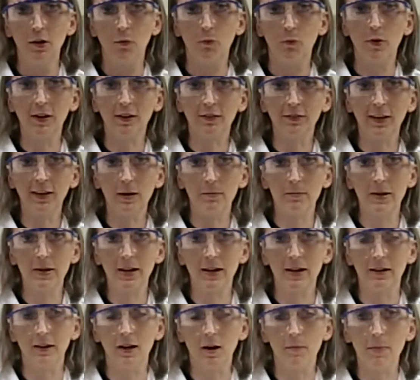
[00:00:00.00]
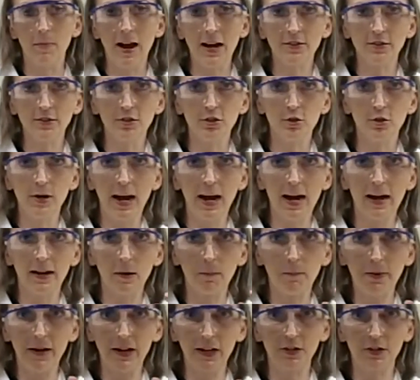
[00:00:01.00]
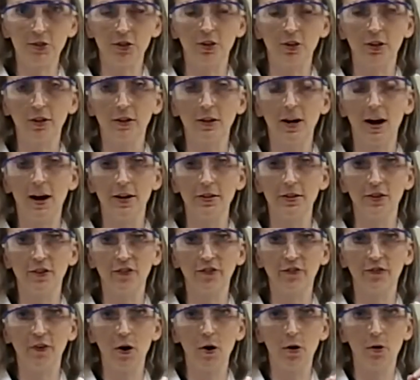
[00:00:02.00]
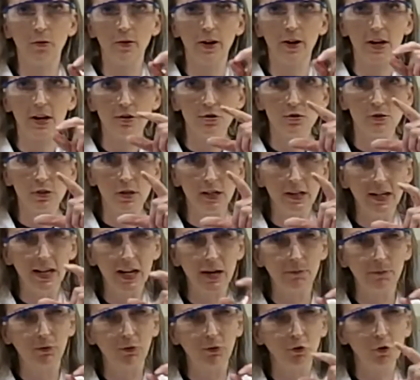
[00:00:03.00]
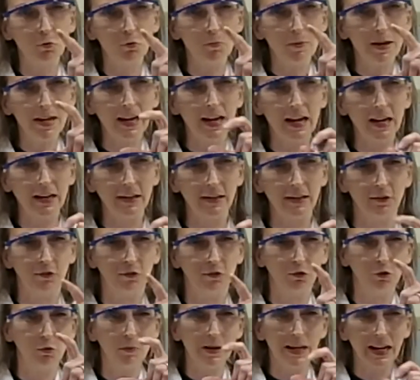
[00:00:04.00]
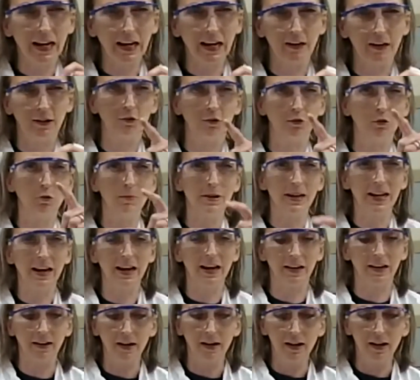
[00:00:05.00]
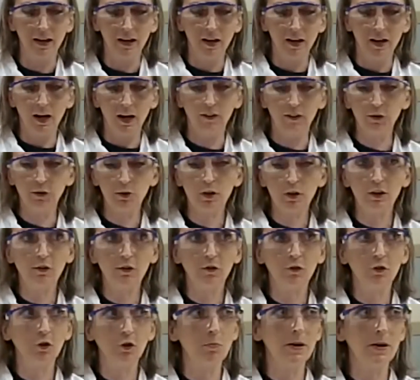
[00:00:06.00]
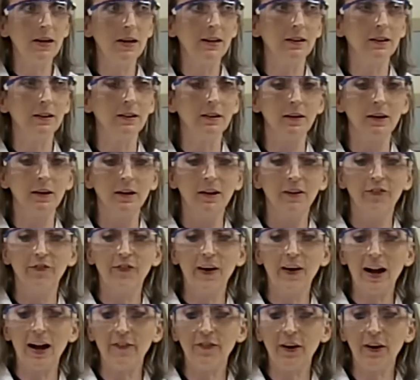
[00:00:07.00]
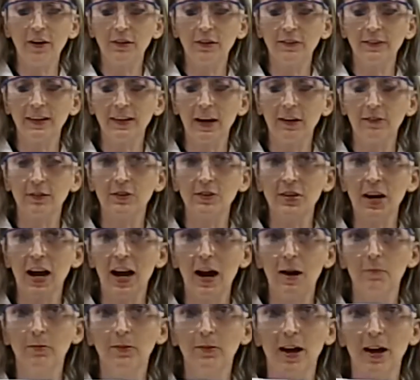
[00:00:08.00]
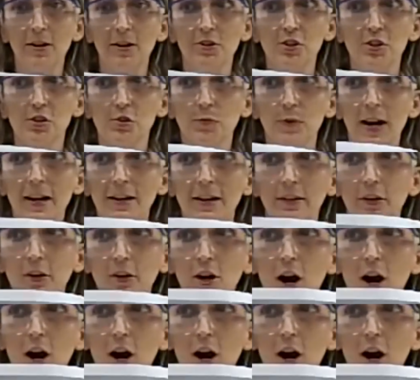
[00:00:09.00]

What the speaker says: What does that mean? Imagine you had a picture on your phone and you could keep zooming in and zooming in and zooming in. If you could zoom in 500,000 times on just regular